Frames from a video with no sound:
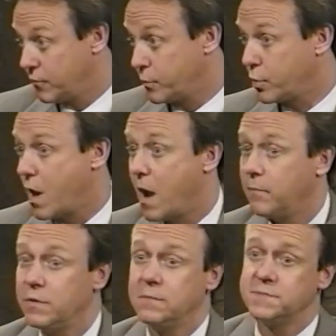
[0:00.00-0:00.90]

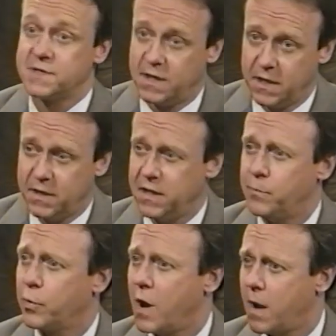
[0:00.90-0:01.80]
problems,
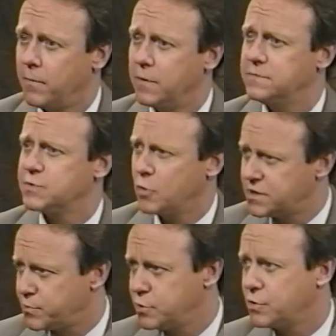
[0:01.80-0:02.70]
kidney problems,
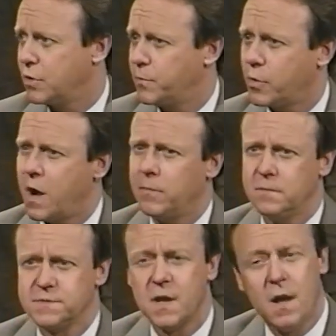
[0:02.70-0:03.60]
respiratory
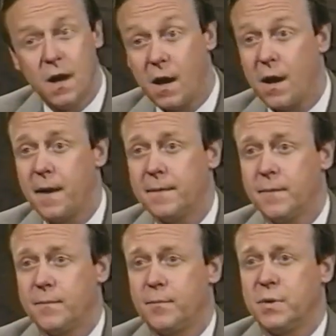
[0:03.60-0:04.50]
problems,
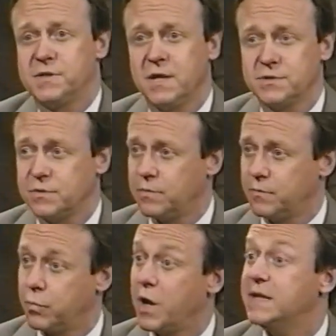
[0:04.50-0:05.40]
potential
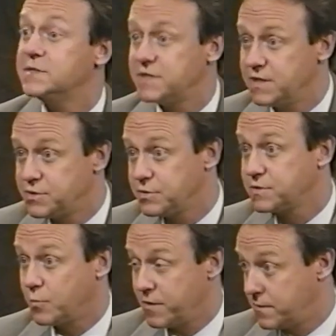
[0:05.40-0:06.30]
brain
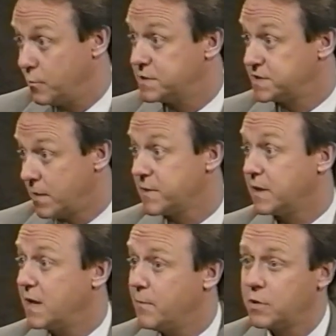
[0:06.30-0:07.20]
seizures with some of the
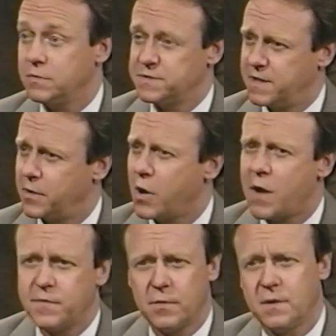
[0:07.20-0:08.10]
chemicals that are
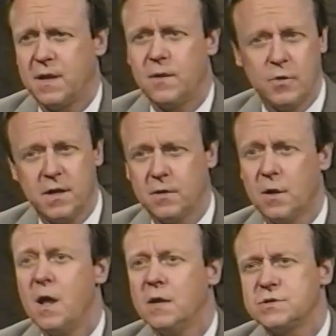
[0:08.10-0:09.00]
out there today. We hear
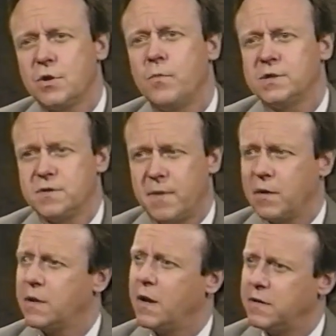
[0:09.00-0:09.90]
so much
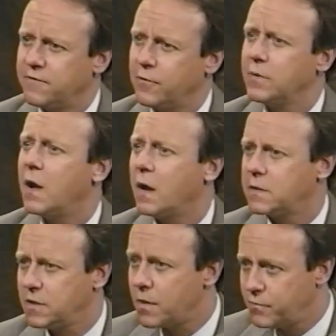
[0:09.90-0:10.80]
about different
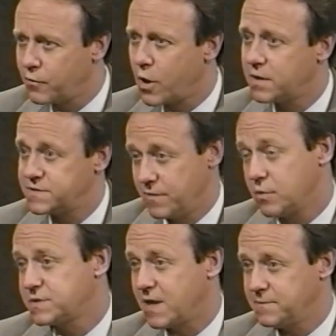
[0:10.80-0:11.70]
club drugs and
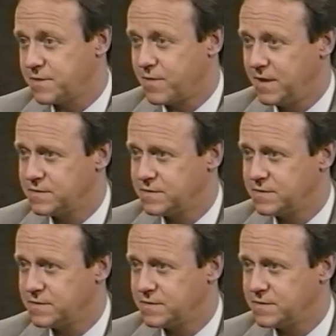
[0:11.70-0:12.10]
those types of things.